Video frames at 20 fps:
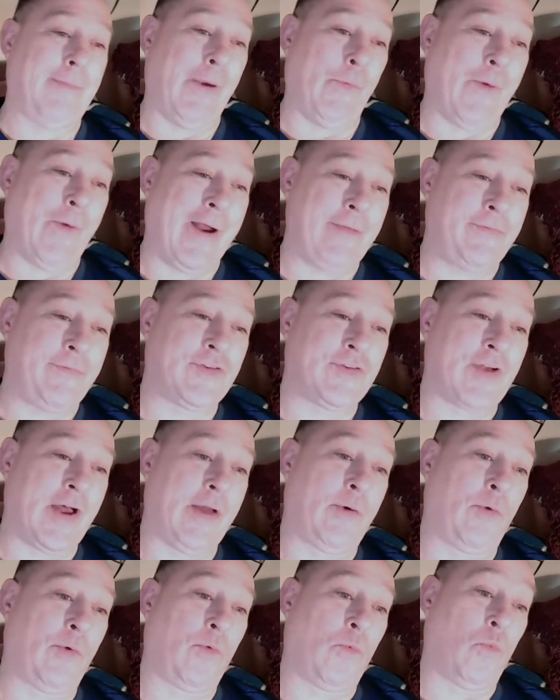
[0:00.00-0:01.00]
My wife is
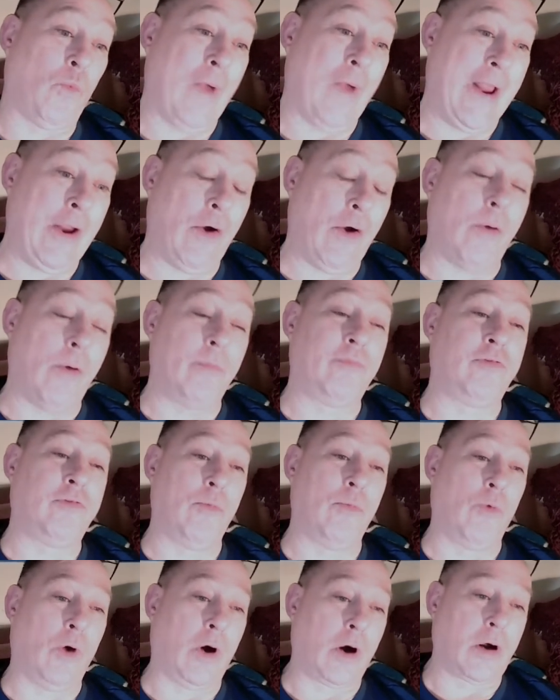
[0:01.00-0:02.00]
on her way home
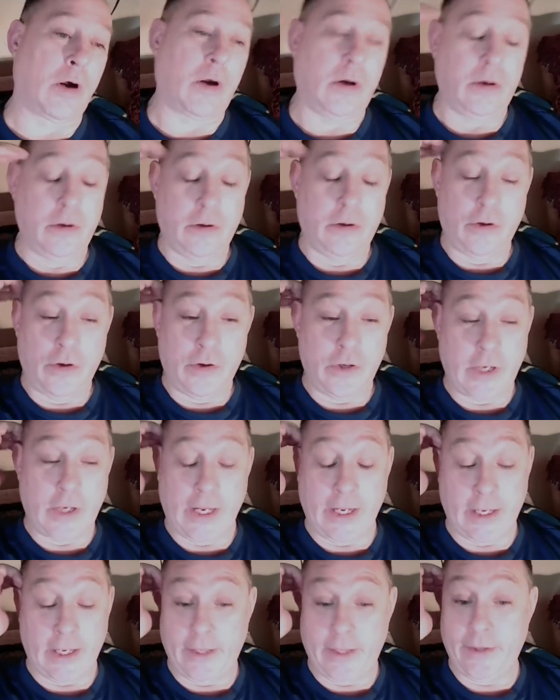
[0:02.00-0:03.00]
from work,
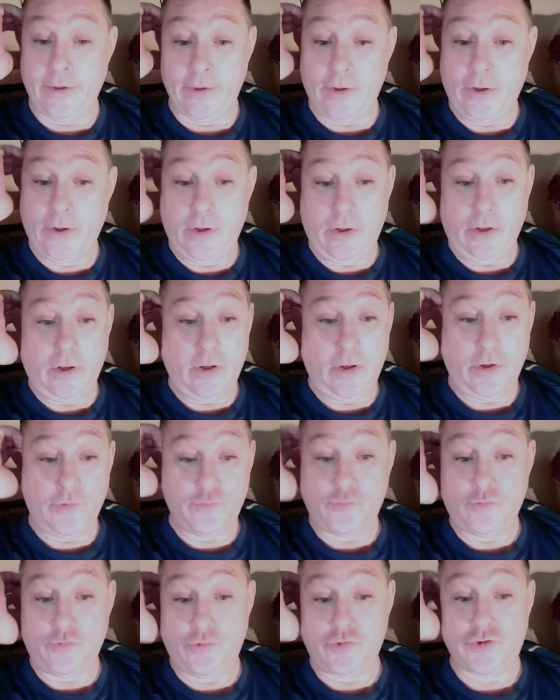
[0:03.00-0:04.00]
and
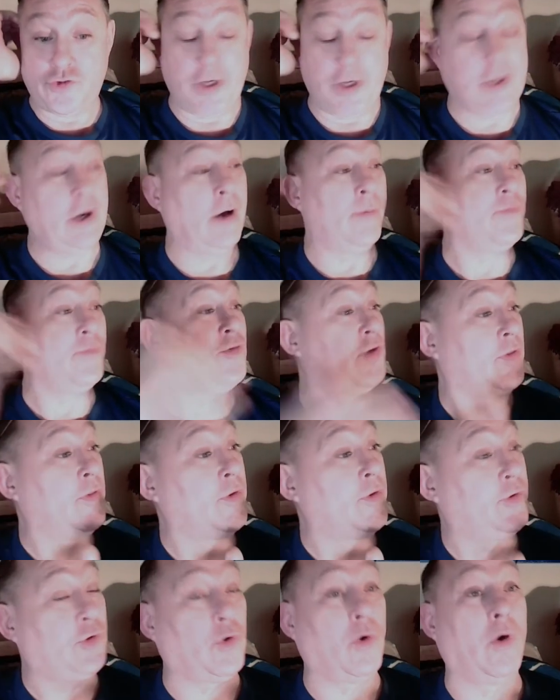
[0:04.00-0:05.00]
she comes
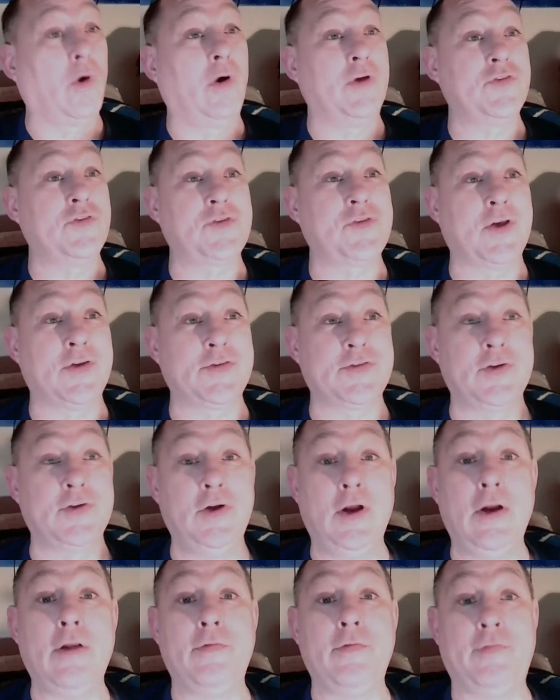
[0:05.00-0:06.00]
in the door and says,
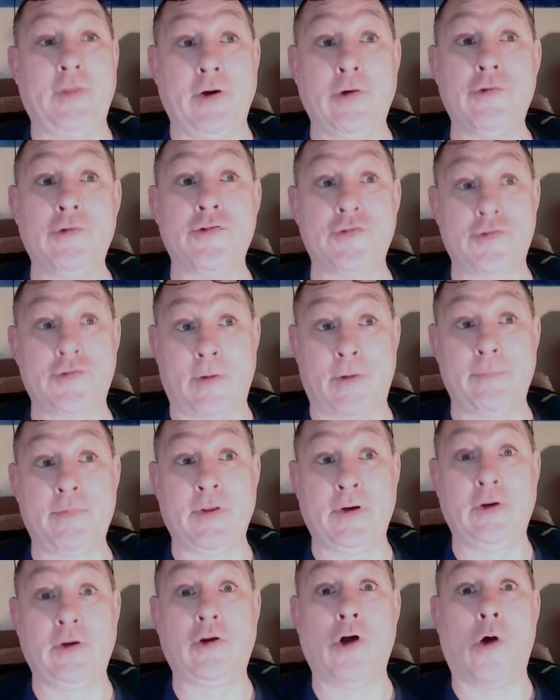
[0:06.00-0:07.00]
There's
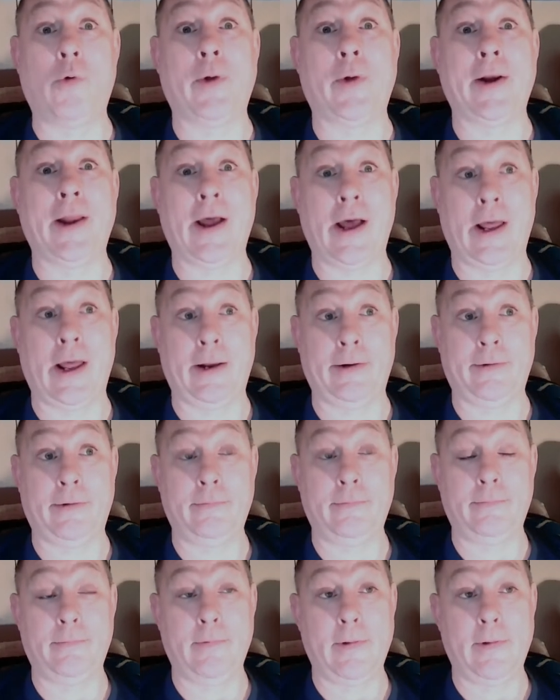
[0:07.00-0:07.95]
something going on.